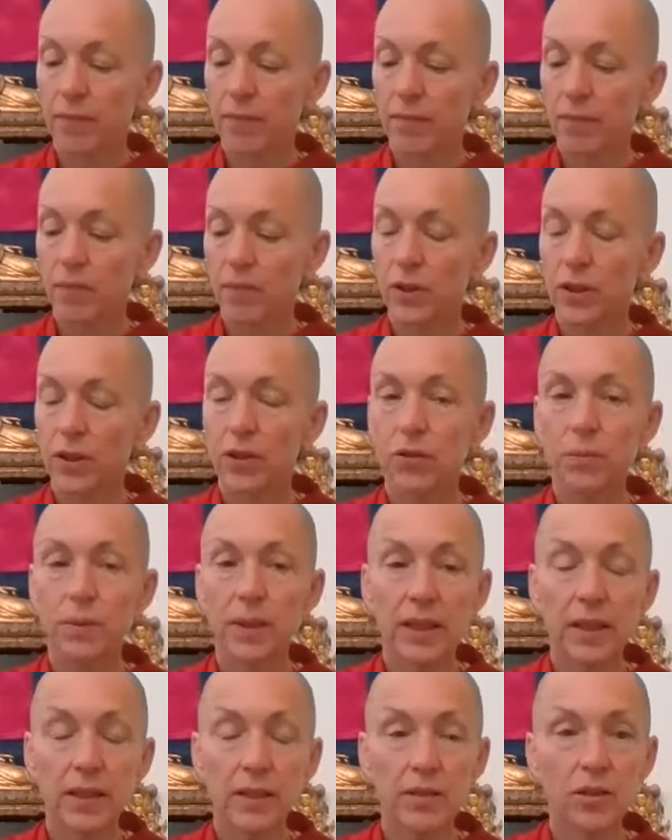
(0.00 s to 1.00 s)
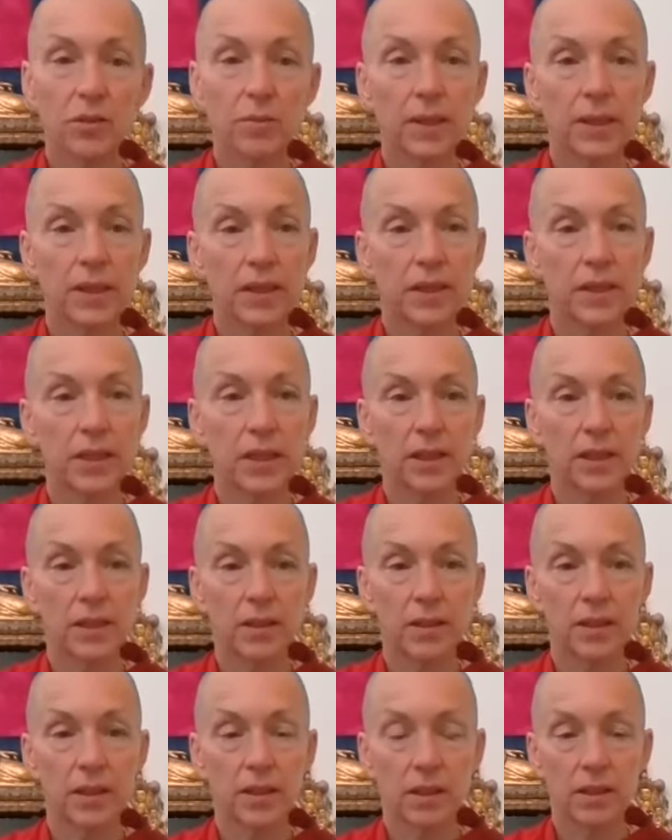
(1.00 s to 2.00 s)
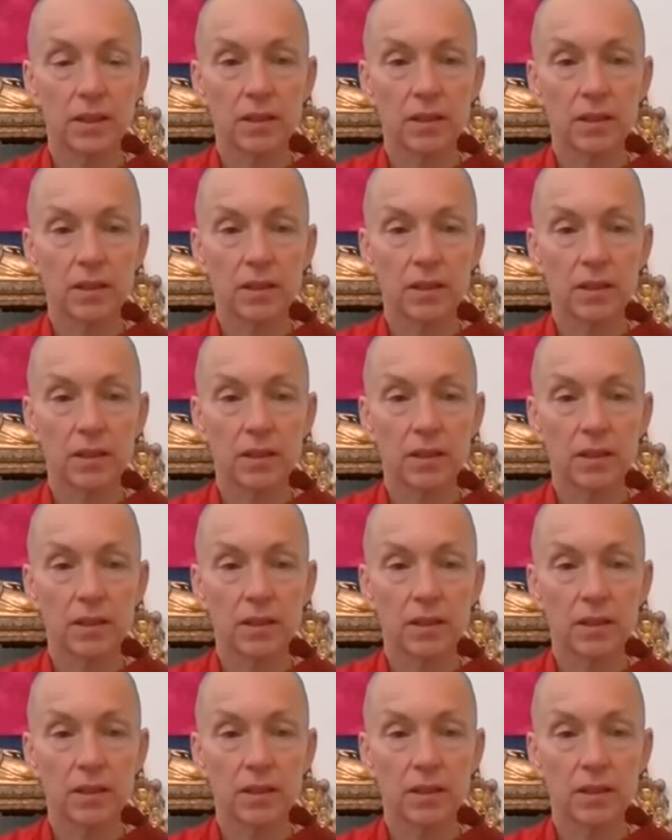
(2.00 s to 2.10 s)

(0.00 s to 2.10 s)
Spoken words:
When you begin to meditate,